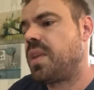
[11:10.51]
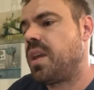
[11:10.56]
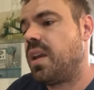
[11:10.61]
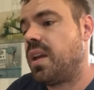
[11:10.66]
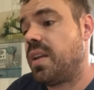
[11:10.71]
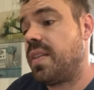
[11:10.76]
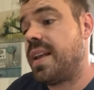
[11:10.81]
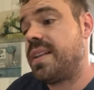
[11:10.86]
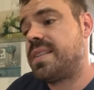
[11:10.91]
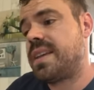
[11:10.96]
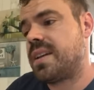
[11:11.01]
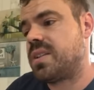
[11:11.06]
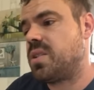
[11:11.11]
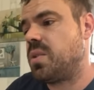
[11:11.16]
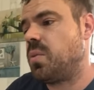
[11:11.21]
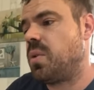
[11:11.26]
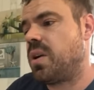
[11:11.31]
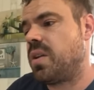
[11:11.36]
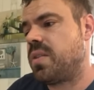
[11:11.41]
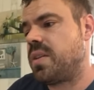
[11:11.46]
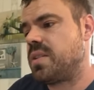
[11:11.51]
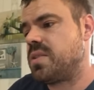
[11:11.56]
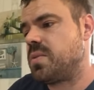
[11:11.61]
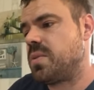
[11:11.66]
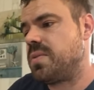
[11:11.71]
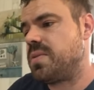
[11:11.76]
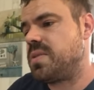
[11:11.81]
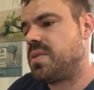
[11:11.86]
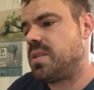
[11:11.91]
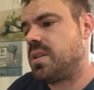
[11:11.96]
And that's actually one of the things
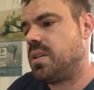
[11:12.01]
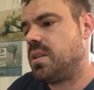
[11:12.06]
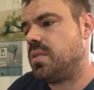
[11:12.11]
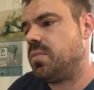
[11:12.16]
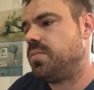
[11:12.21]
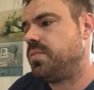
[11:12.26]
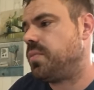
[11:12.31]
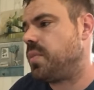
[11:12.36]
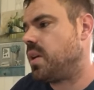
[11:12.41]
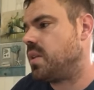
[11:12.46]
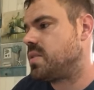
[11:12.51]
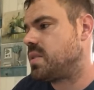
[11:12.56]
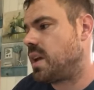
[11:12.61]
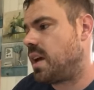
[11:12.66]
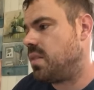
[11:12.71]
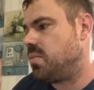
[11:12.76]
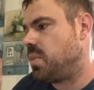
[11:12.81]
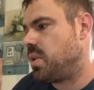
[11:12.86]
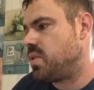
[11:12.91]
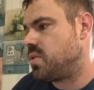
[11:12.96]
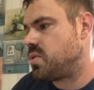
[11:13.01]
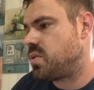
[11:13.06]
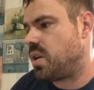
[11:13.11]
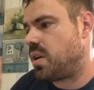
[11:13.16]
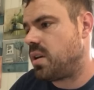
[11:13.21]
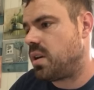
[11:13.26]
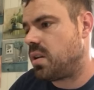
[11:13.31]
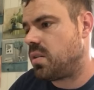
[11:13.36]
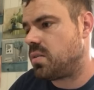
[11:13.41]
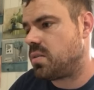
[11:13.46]
we've seen that's kind of been the
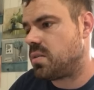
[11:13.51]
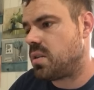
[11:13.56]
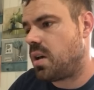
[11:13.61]
trending